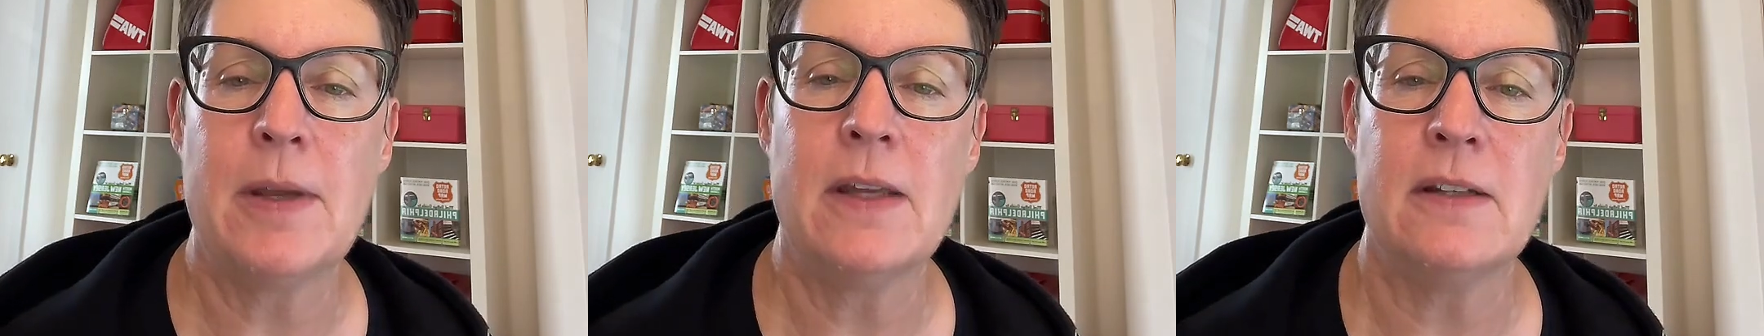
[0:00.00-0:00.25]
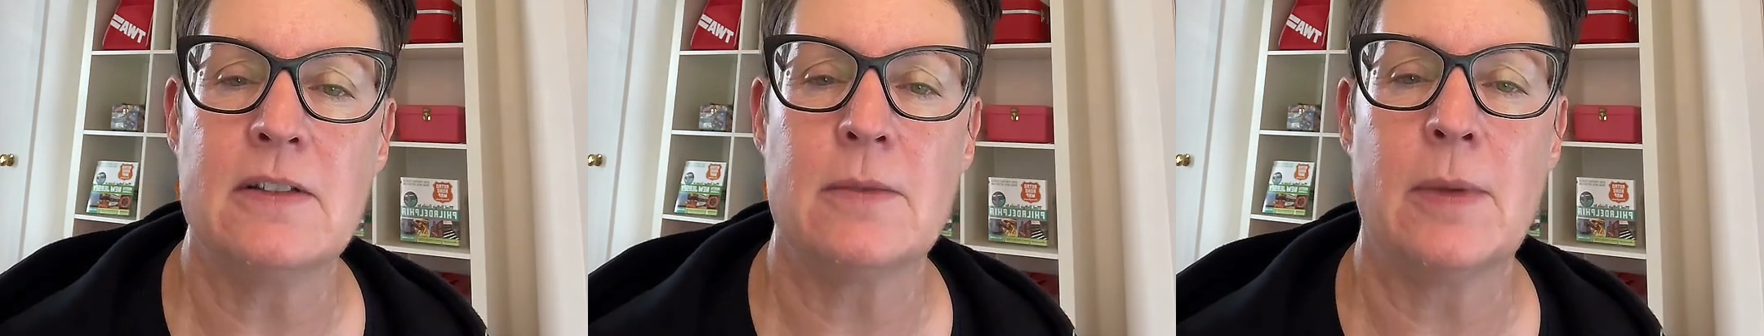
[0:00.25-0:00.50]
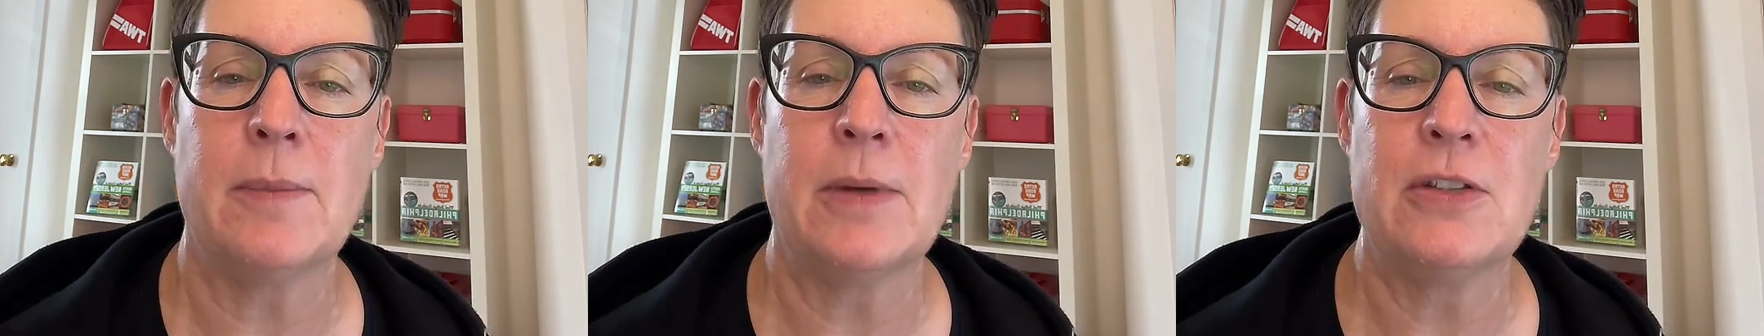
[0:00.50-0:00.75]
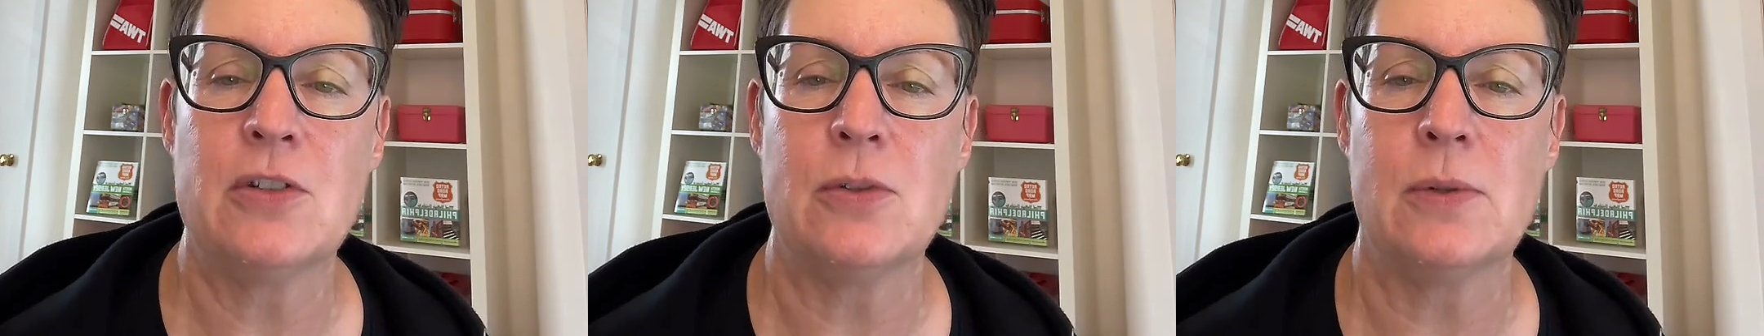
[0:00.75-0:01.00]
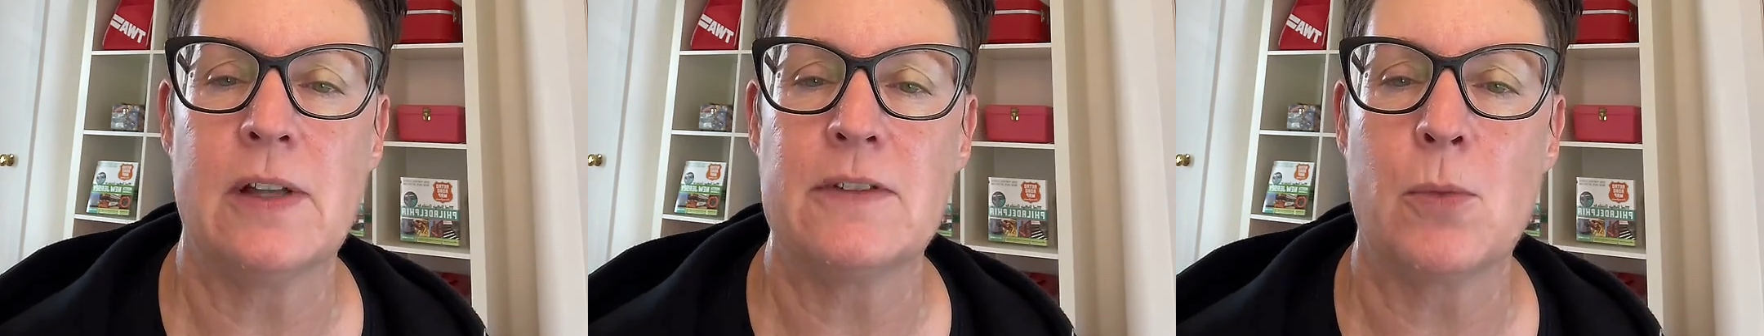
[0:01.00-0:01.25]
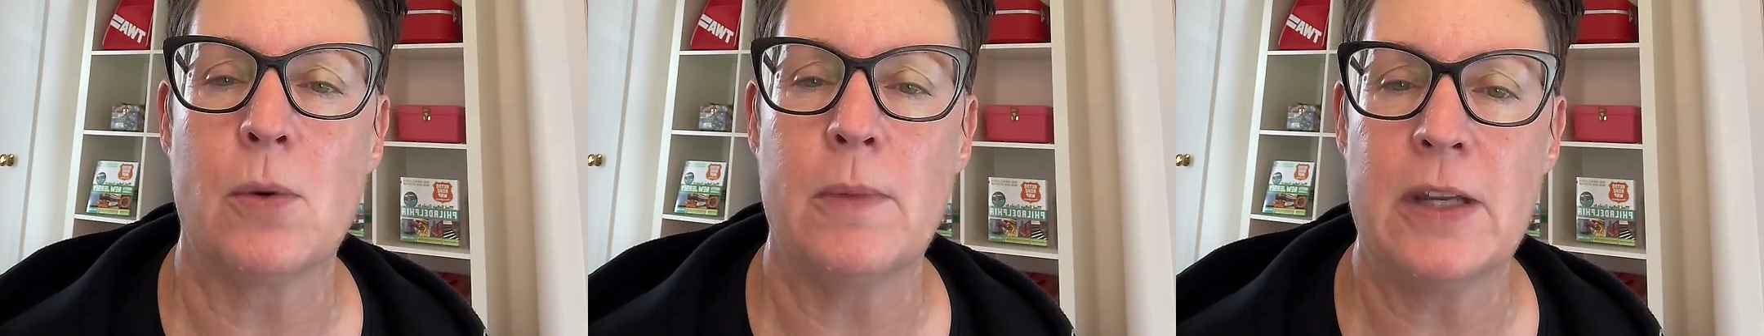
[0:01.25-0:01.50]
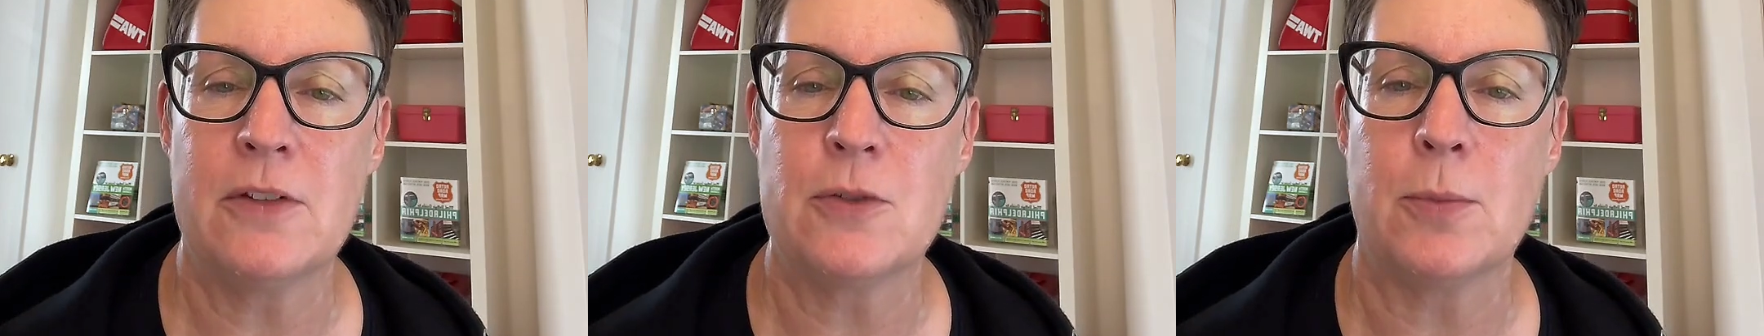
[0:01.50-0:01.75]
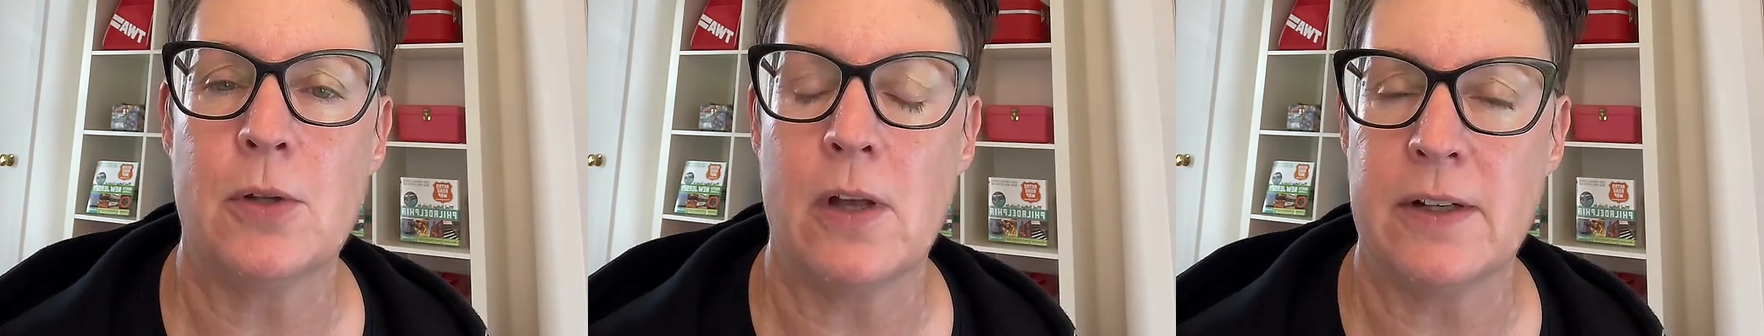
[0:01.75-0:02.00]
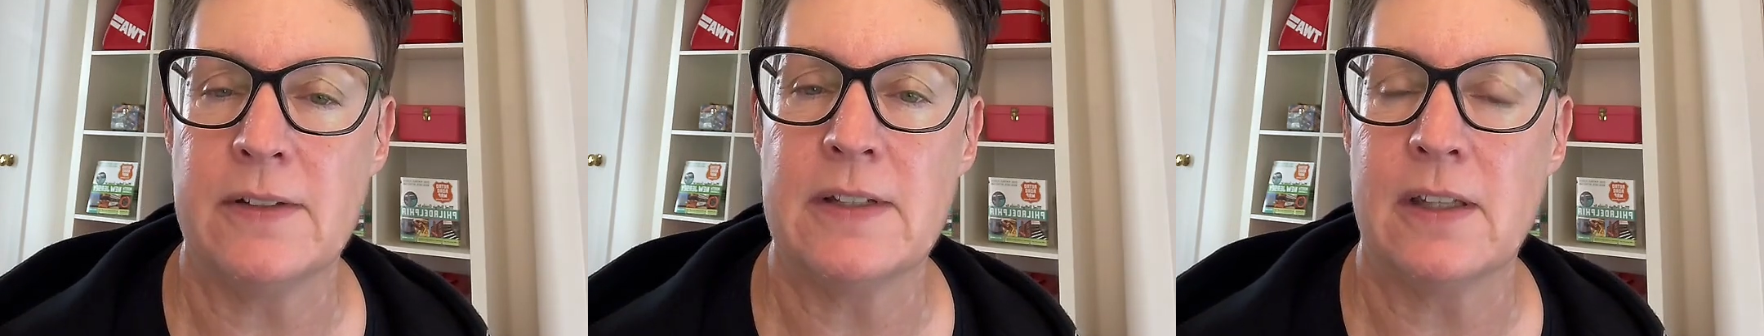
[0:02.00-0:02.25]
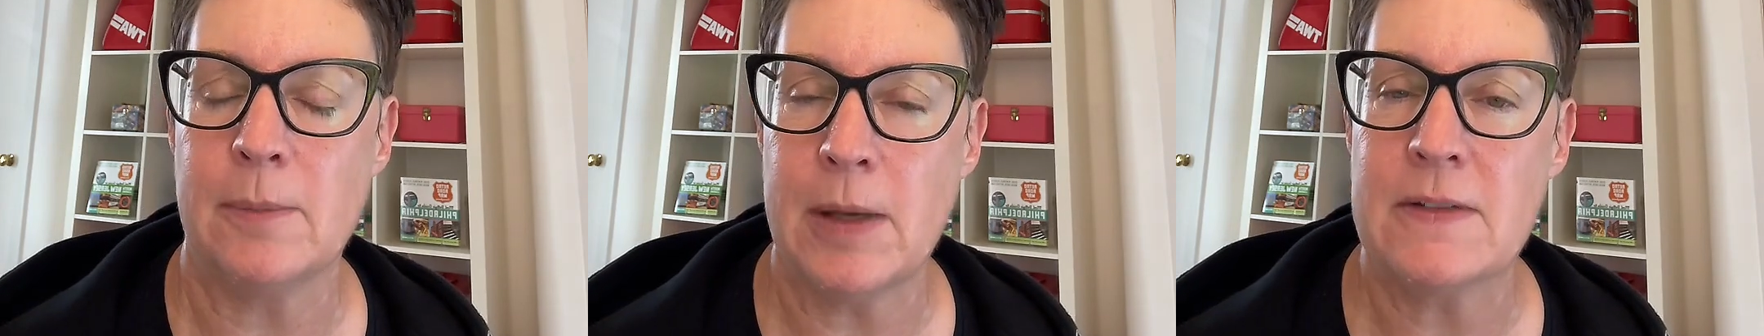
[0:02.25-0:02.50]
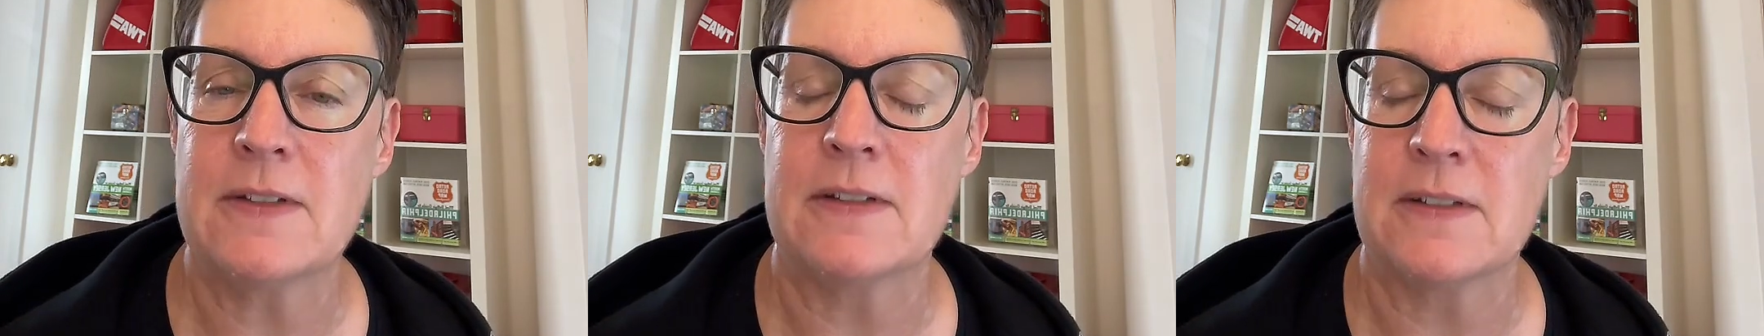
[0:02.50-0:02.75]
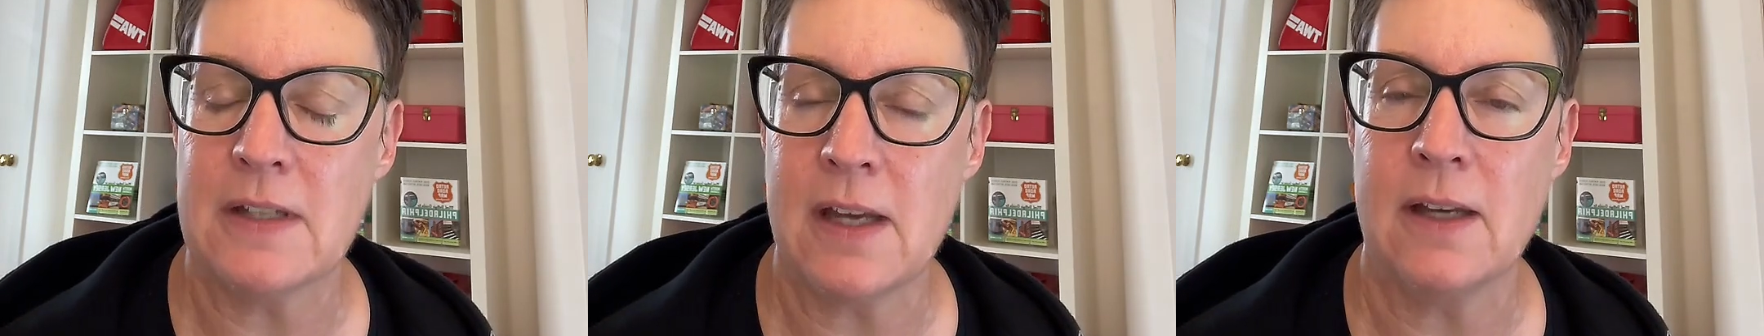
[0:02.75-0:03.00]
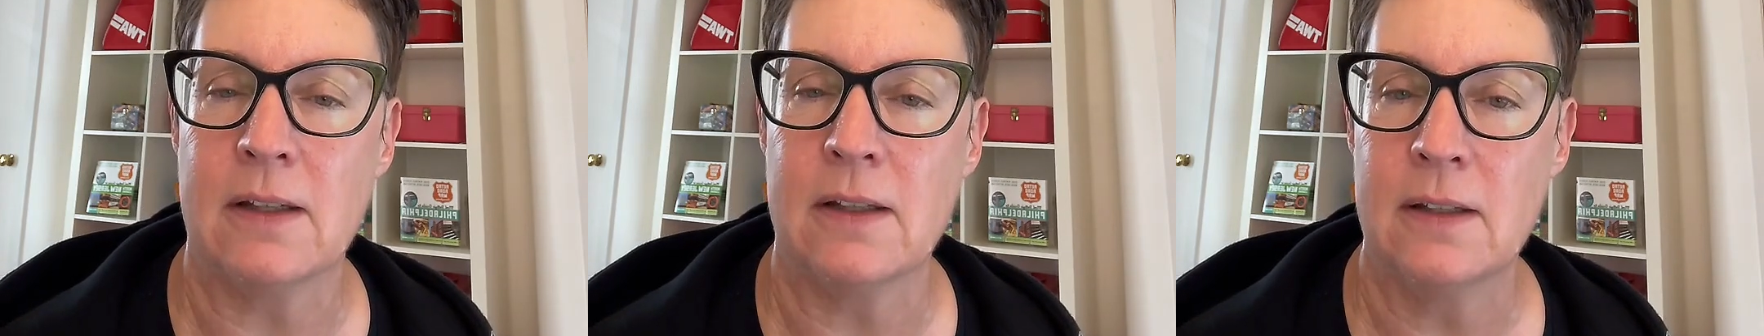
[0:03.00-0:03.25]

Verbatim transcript: I need to make my to do list more manageable on a daily basis. Yeah.